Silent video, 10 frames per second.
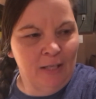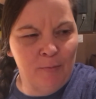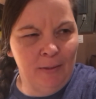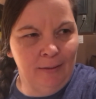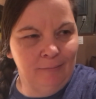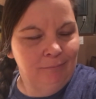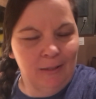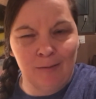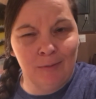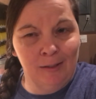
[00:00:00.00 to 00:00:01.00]
I'm done.
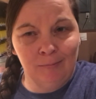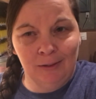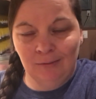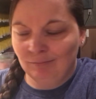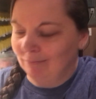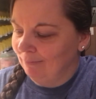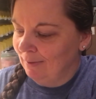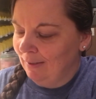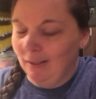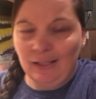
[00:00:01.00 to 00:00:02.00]
I'm rambling.
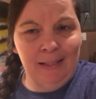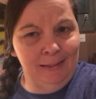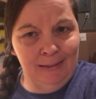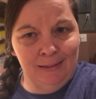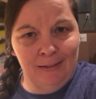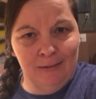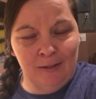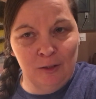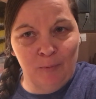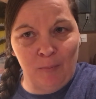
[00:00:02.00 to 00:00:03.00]
I need another
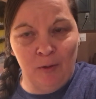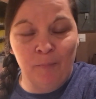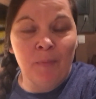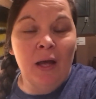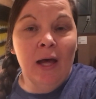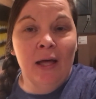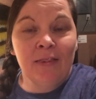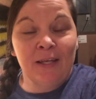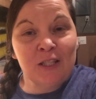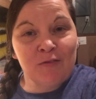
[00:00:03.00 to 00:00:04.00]
Dr. Pepper.
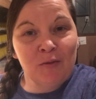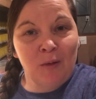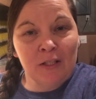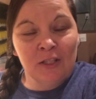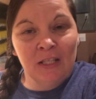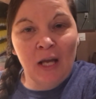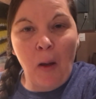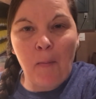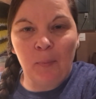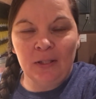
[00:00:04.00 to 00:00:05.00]
Thanks for watching.
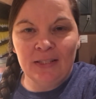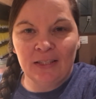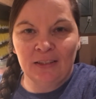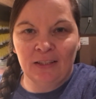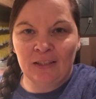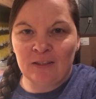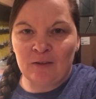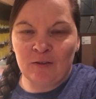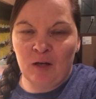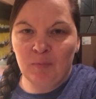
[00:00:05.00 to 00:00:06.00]
Please hit the like and
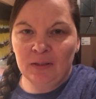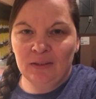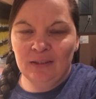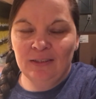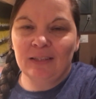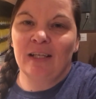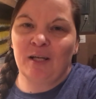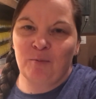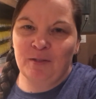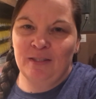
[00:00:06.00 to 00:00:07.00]
subscribe buttons,
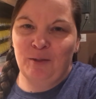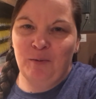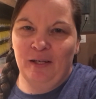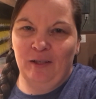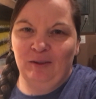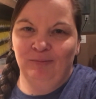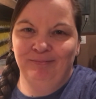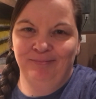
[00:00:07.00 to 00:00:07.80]
and I will see you later.